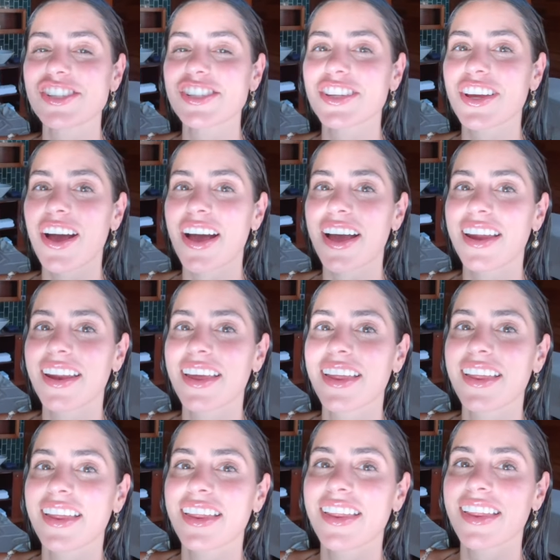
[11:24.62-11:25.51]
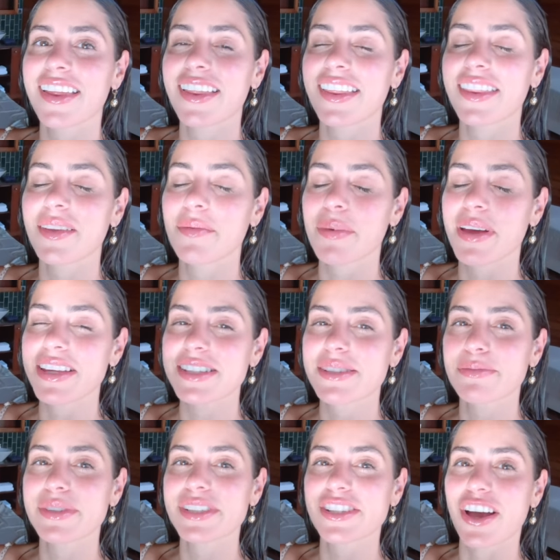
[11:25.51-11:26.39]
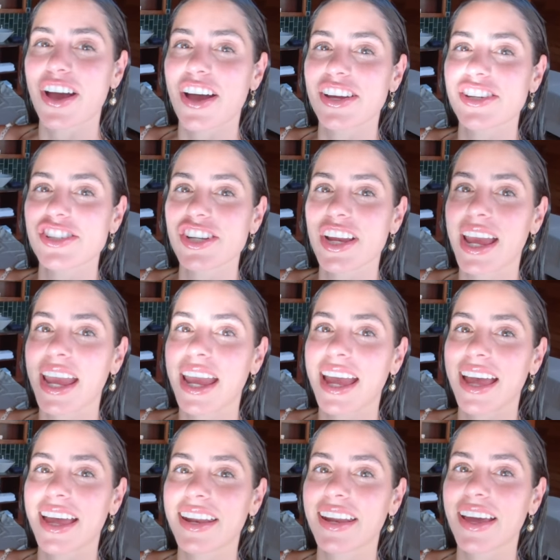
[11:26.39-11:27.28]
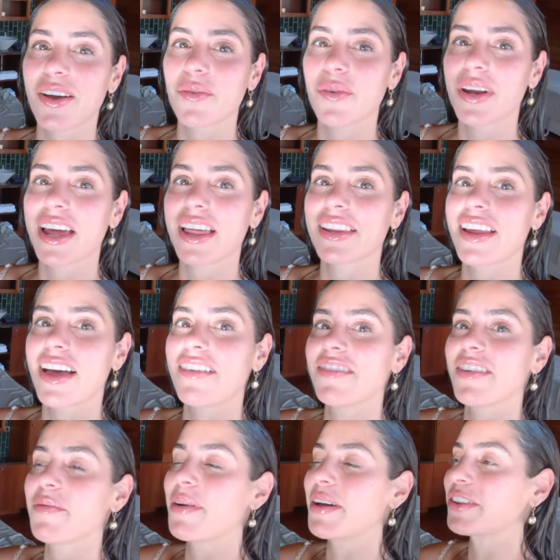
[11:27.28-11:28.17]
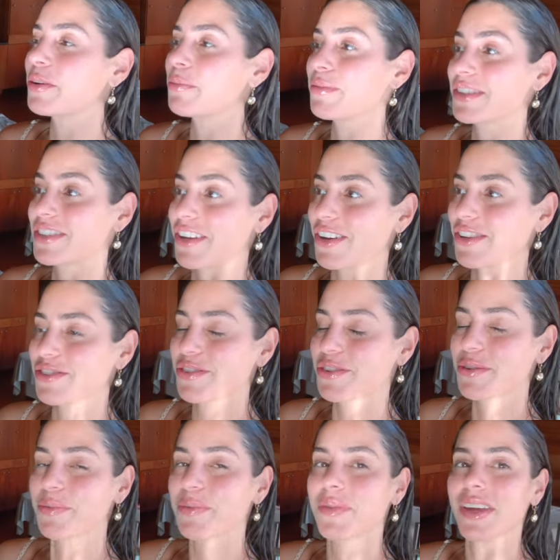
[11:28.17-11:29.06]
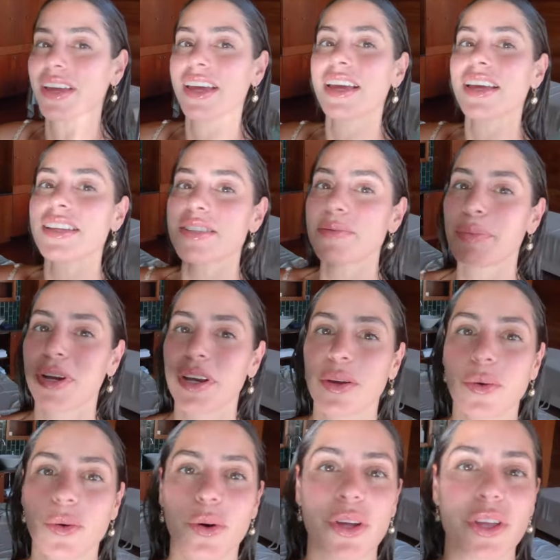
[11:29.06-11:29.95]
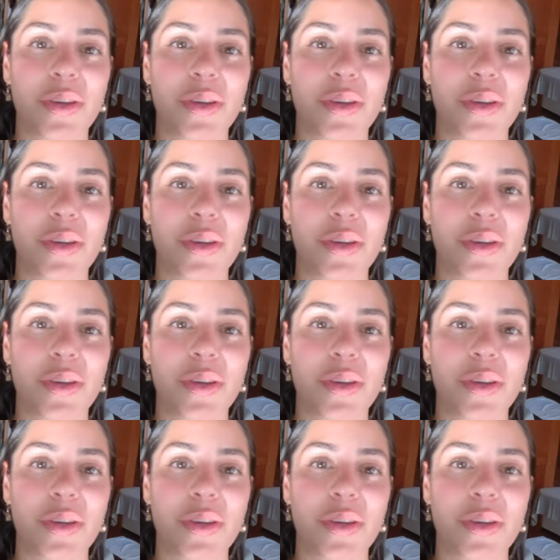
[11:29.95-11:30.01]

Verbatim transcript: got the best massage and what I love about the massage room, it's pretty cool.